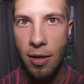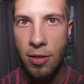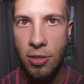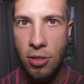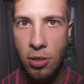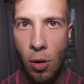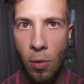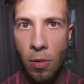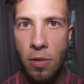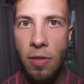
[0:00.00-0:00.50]

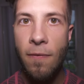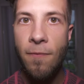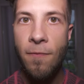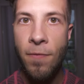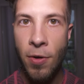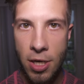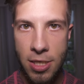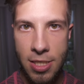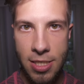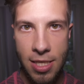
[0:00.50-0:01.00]
so the
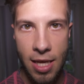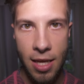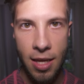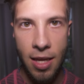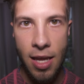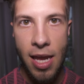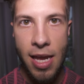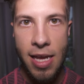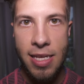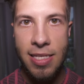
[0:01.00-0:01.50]
first
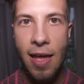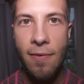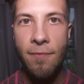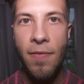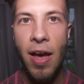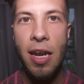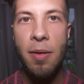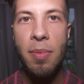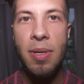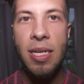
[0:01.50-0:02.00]
thing is that
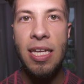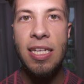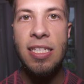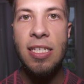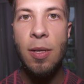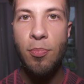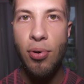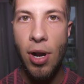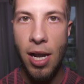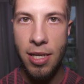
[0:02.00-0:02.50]
vitamin D
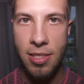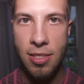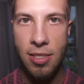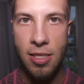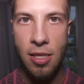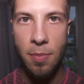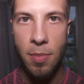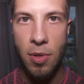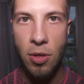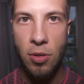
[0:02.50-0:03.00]

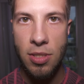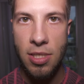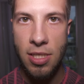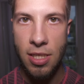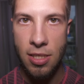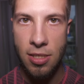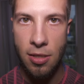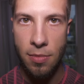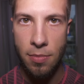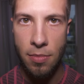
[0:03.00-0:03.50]
suppresses the immune
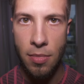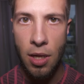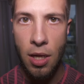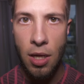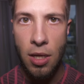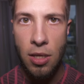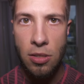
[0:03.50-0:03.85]
system.